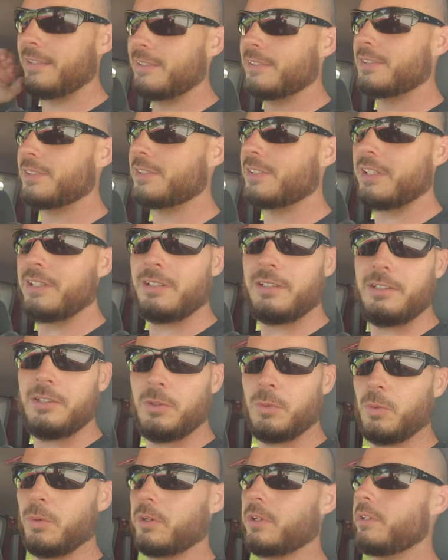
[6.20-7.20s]
saying
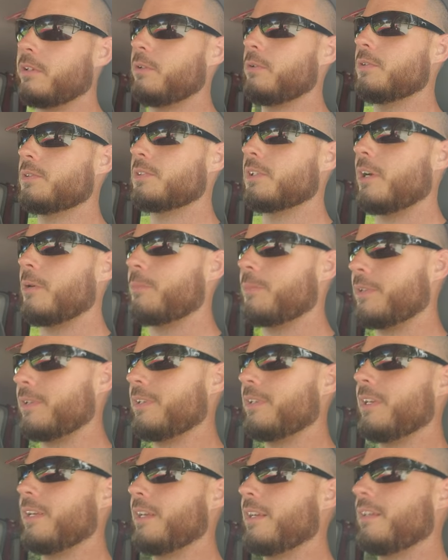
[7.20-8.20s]
you want to do
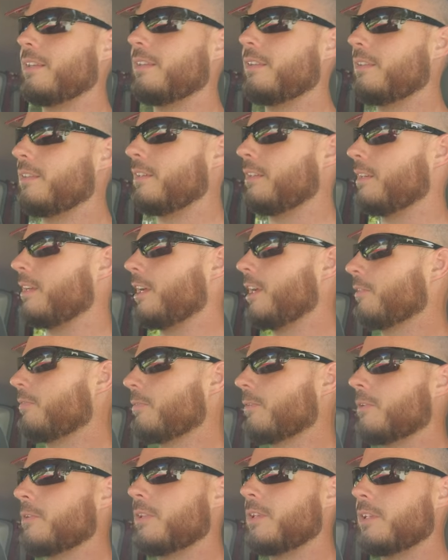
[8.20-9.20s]
something and the
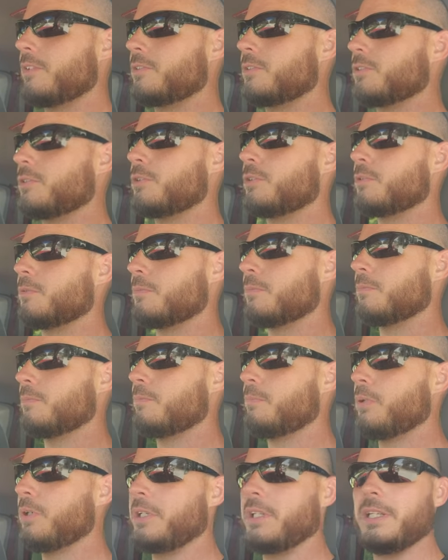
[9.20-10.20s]
effort that you're
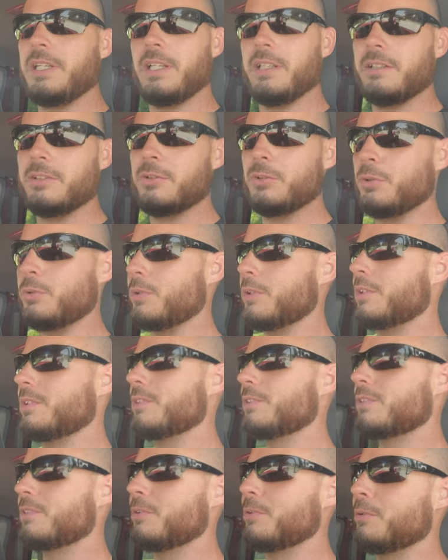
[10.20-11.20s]
putting into
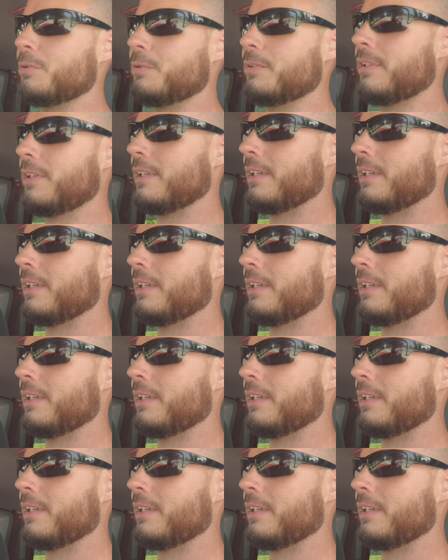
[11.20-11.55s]
it. So